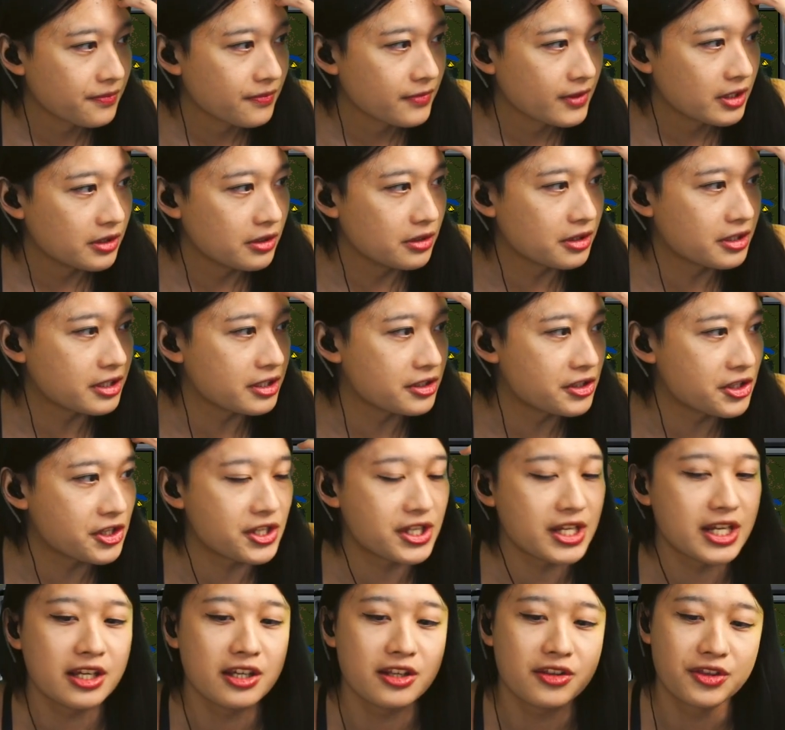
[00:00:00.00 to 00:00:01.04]
you could
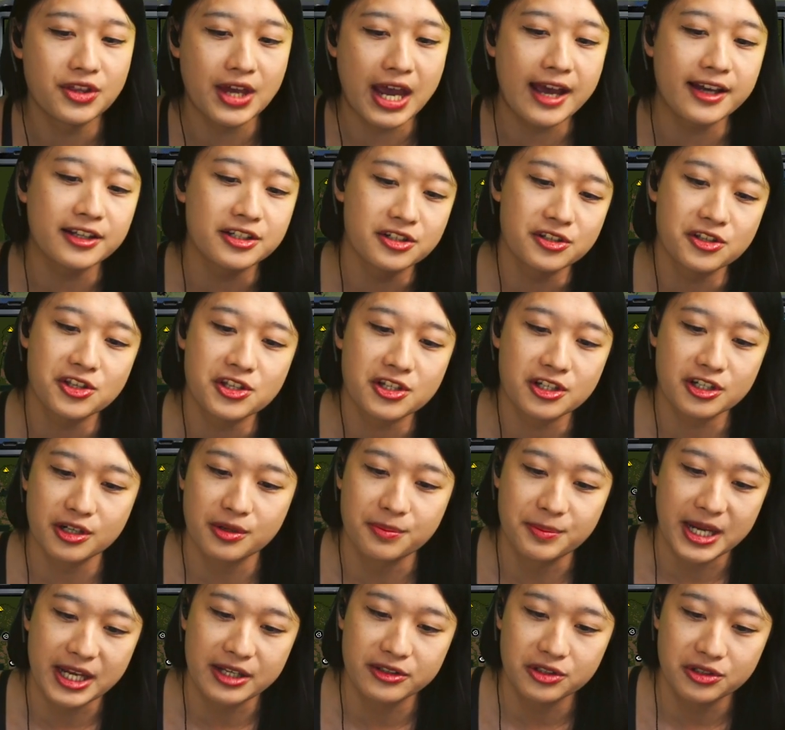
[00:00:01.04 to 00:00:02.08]
see that is the
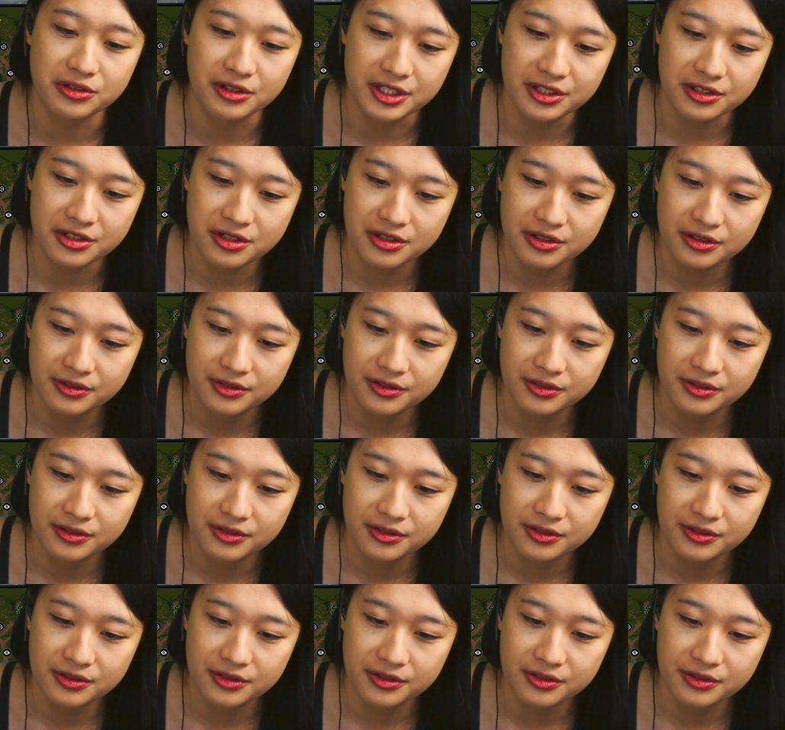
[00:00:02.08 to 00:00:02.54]
command grid.